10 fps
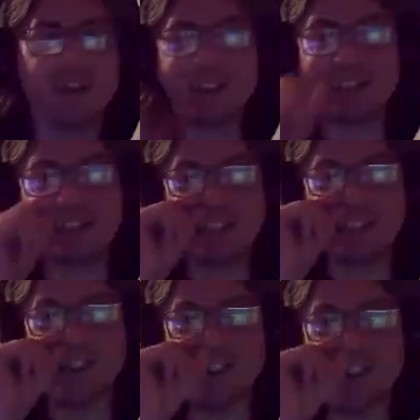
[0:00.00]
And
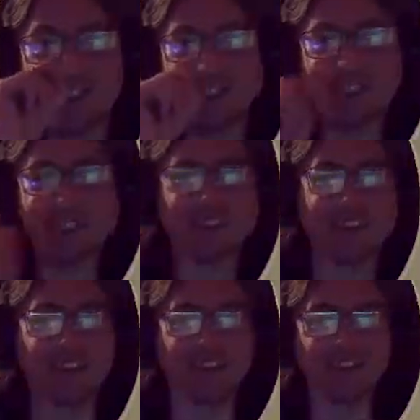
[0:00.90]
she only gives us a
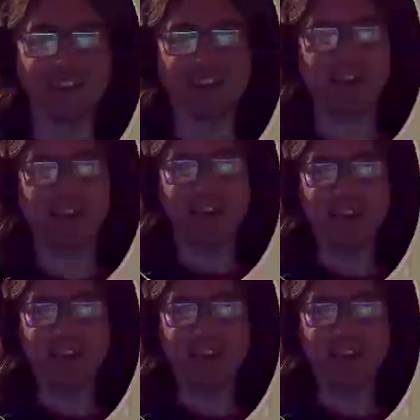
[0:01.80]
thing. Okay.